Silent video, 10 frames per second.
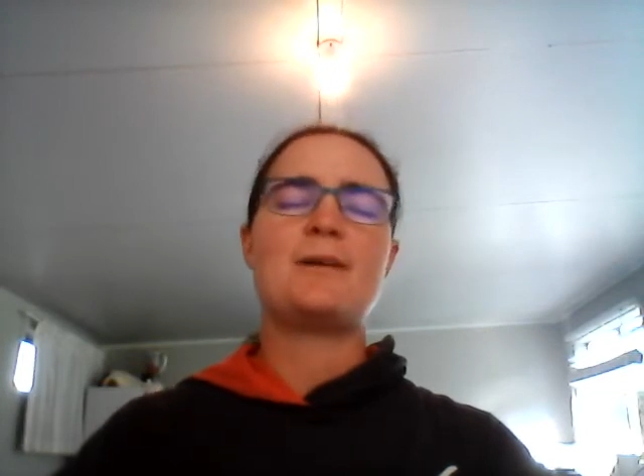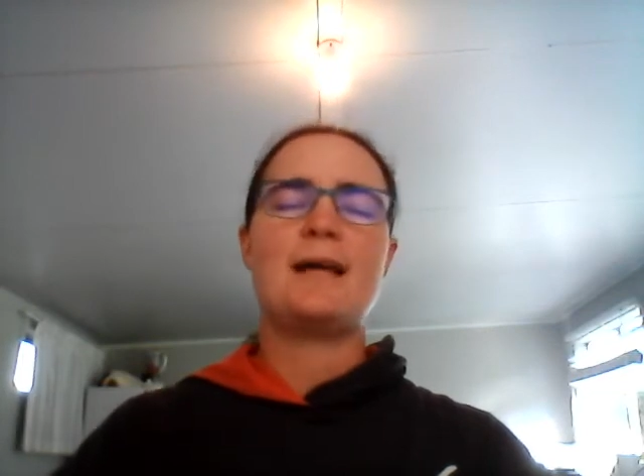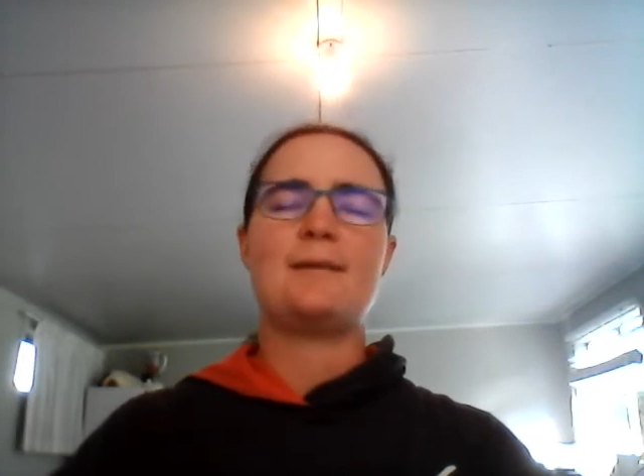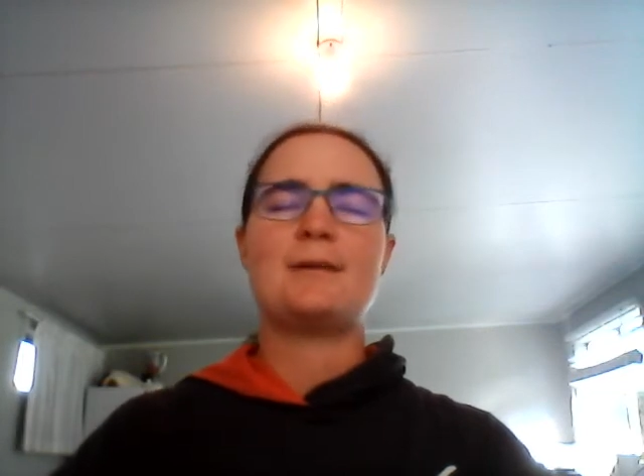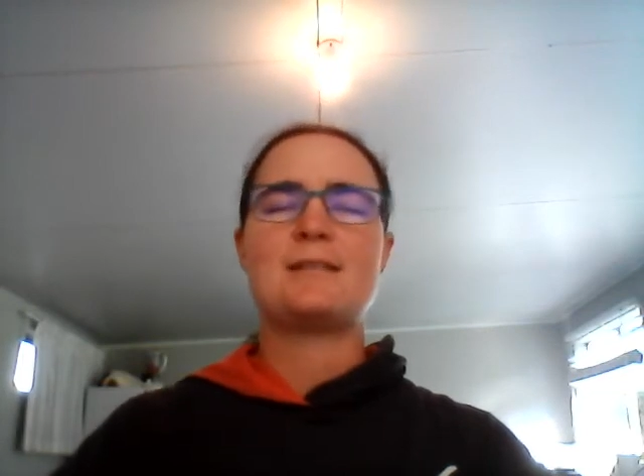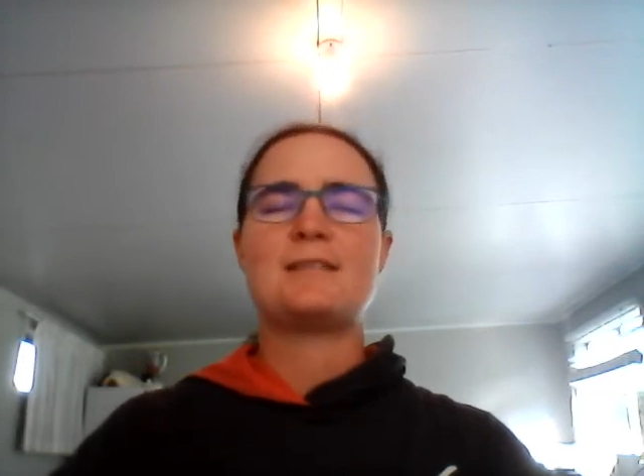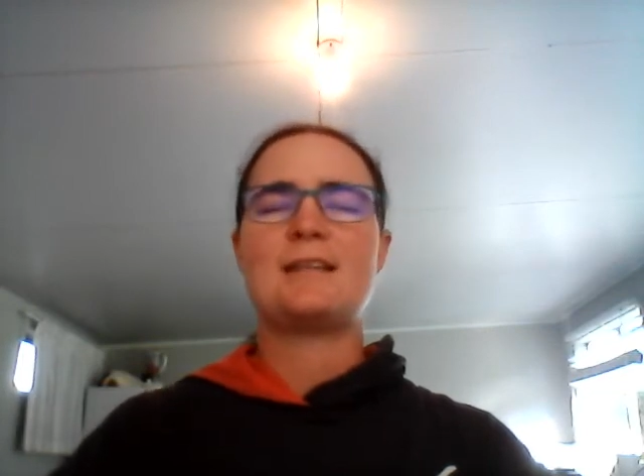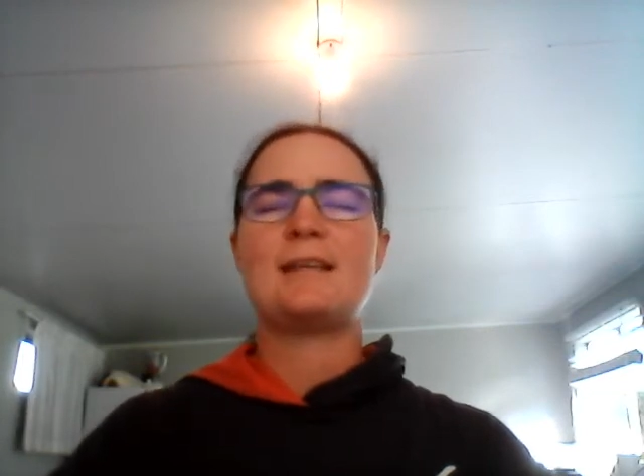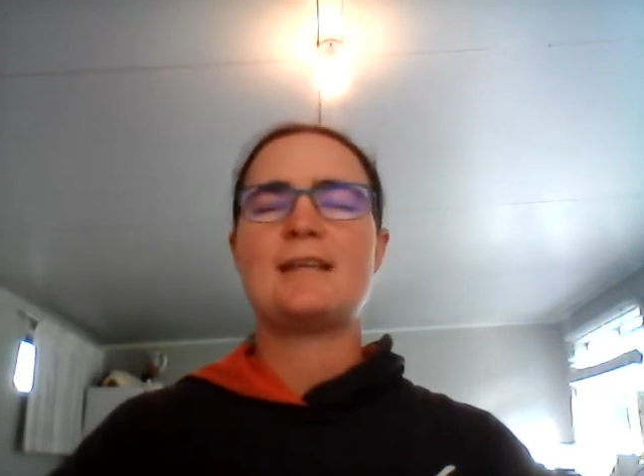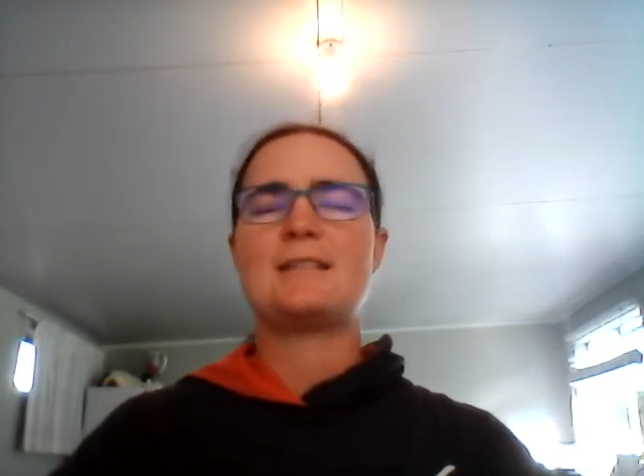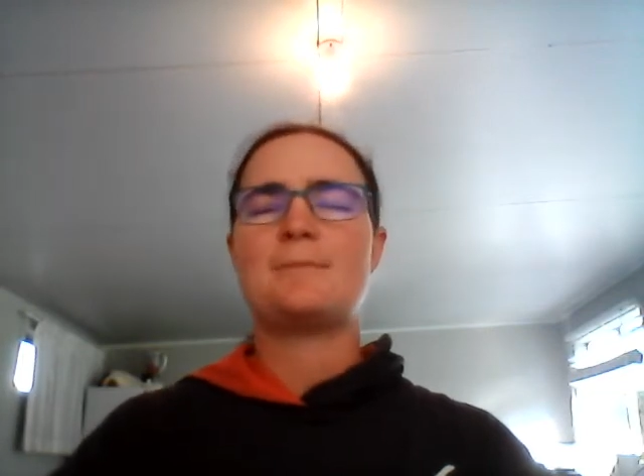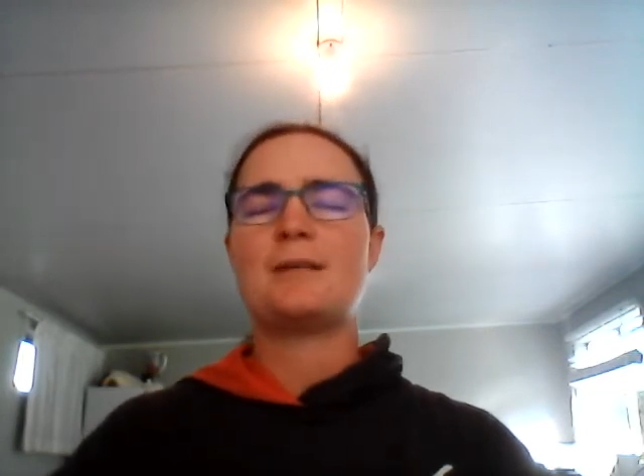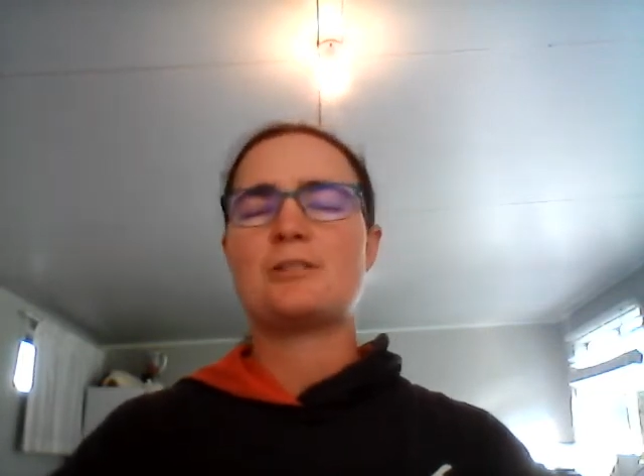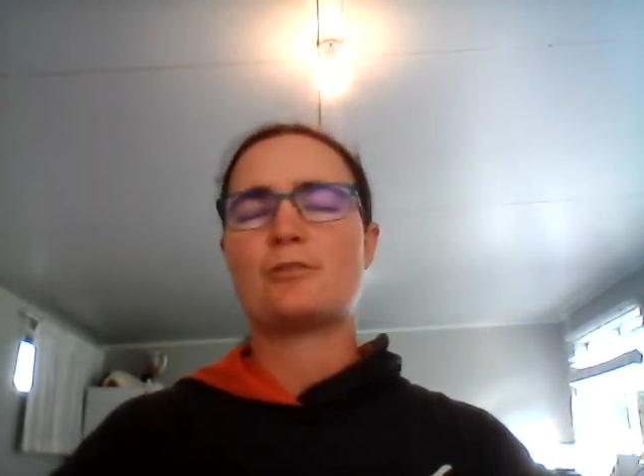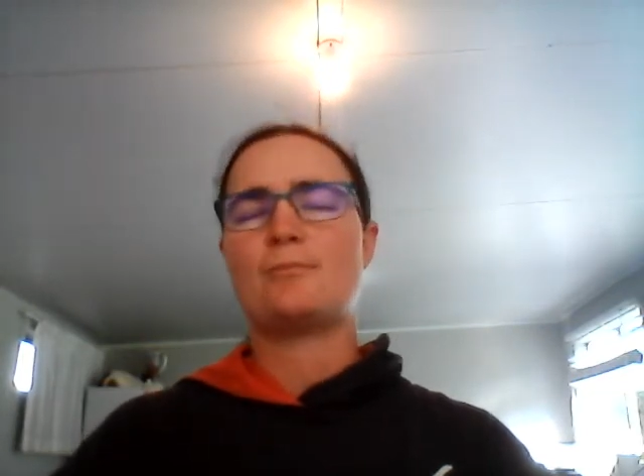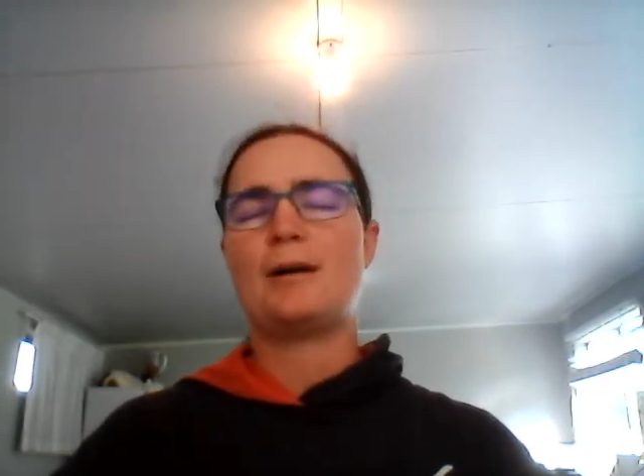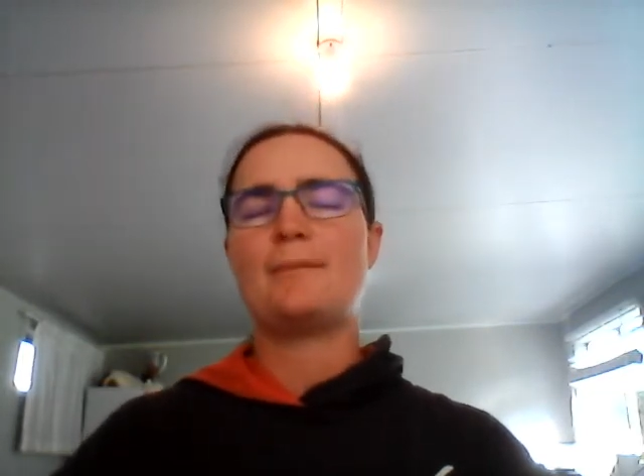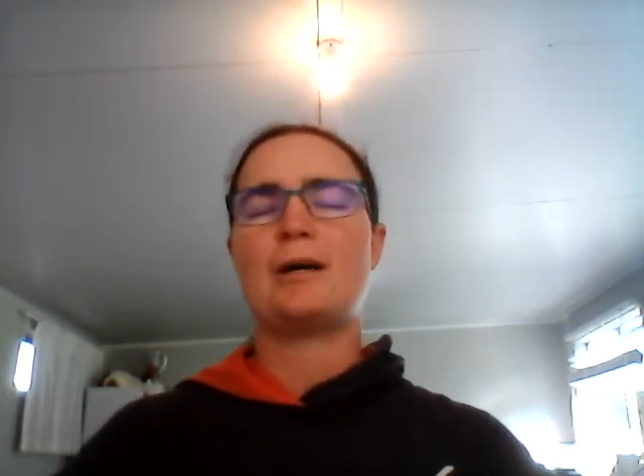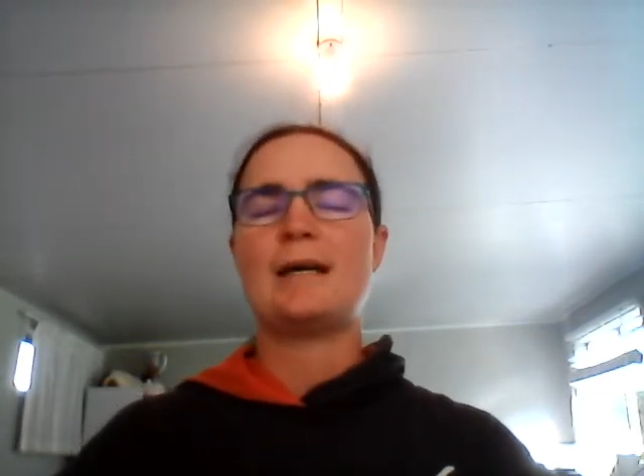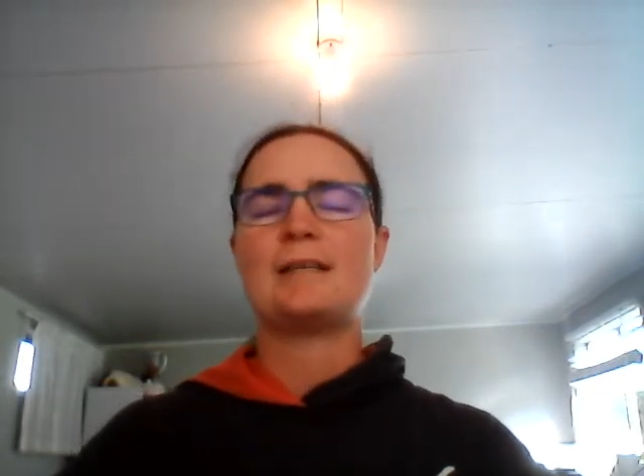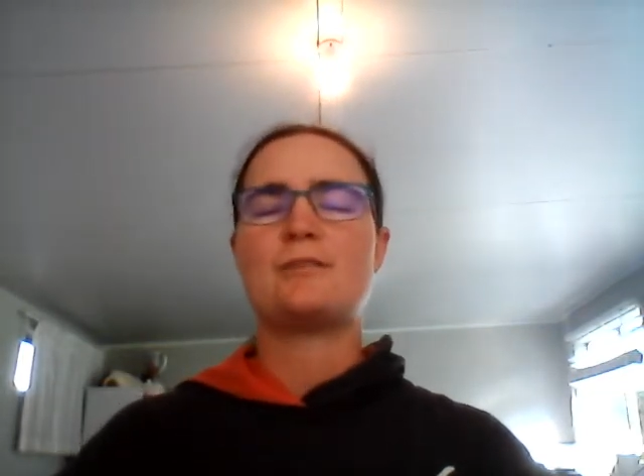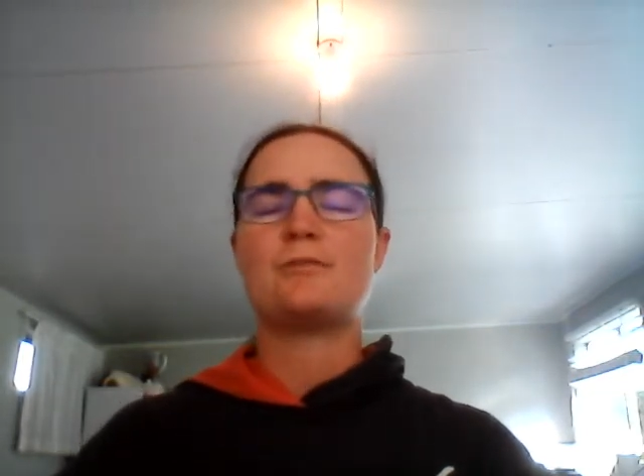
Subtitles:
elements that I need to picture in my mind